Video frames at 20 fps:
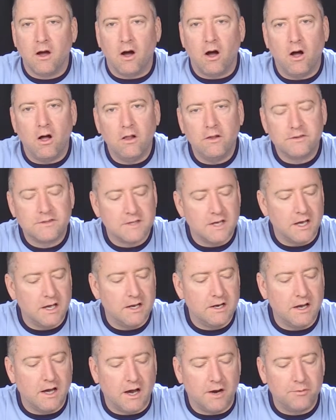All
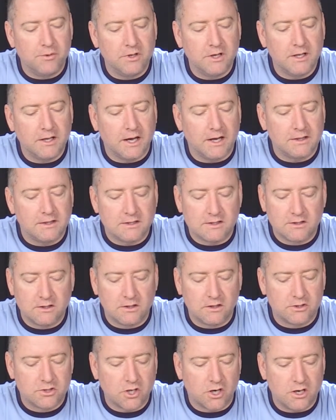said, I really like this
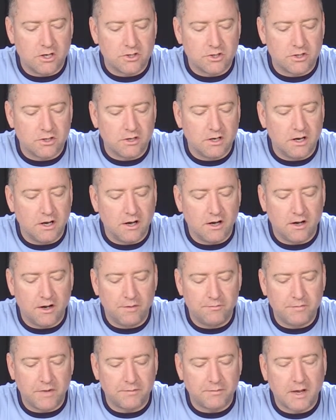little charger.
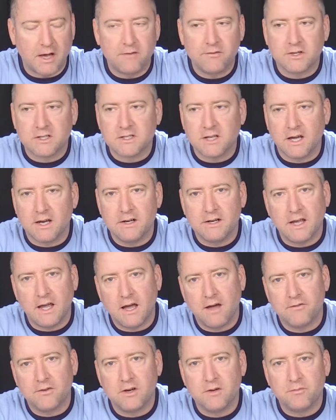I'm kind of excited to
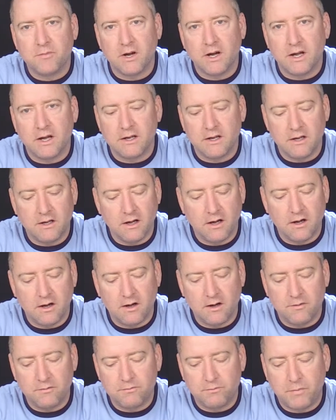have it in my
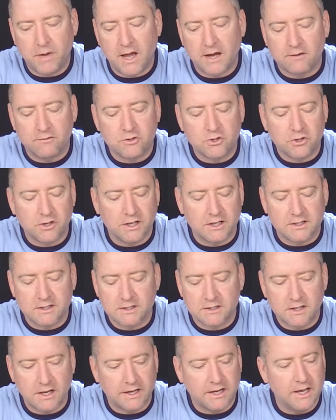bag of
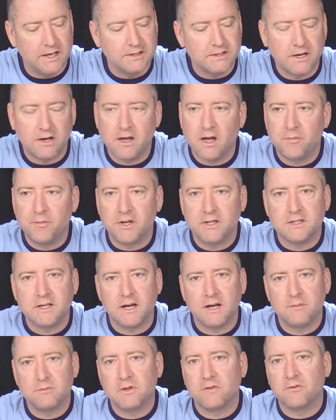tricks. I can't tell you how many
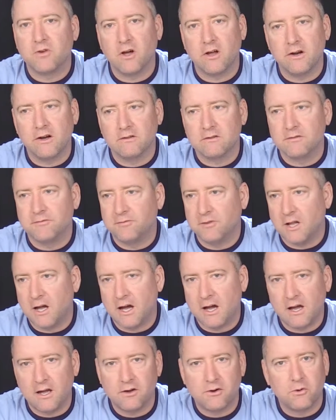times I've gone out to
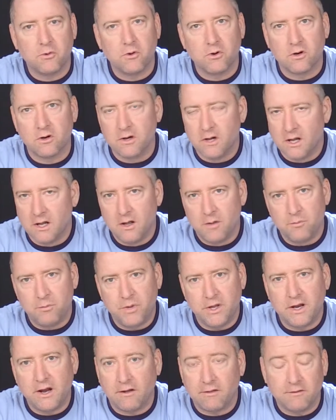fly or
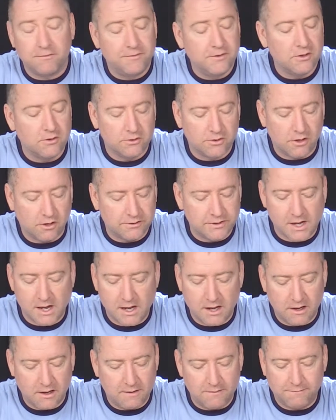been out in the field all
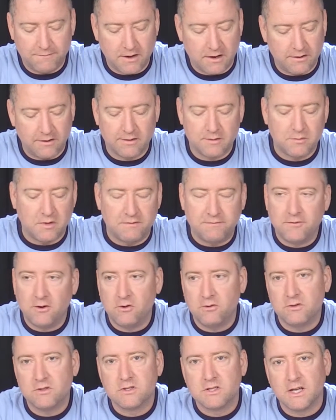day and found out that my
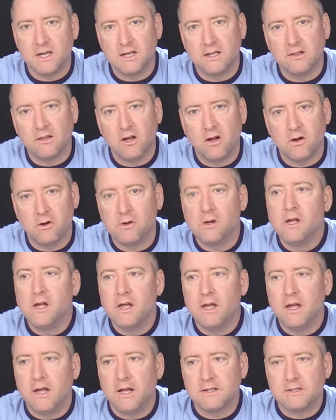phone is getting low.
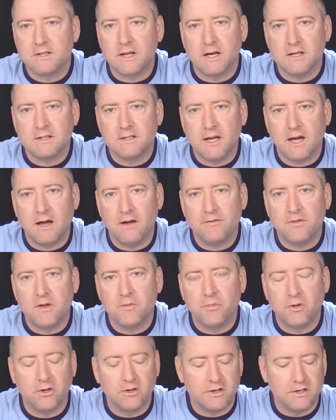It's nice to have the
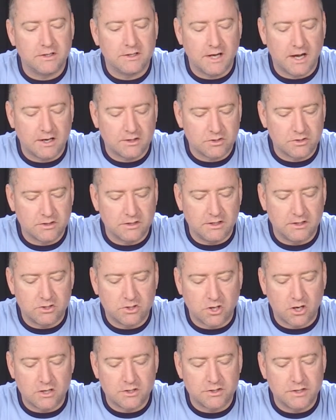ability to actually
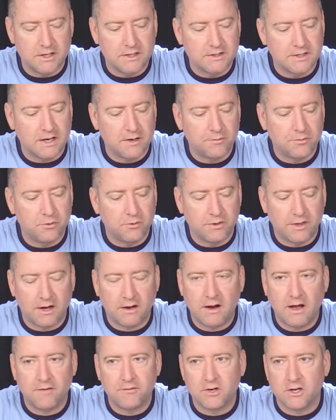charge things up
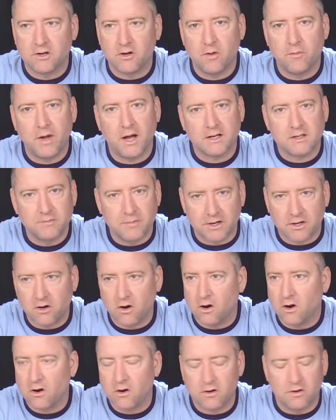without having to go back to my
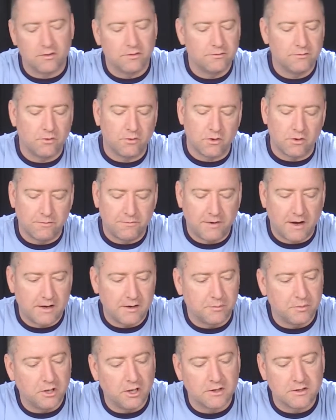car or
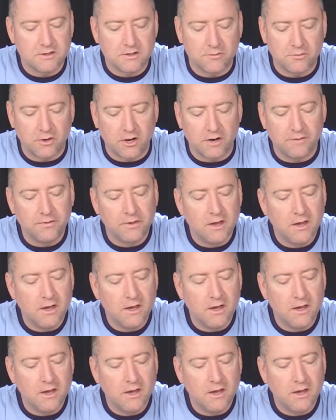find a plug somewhere.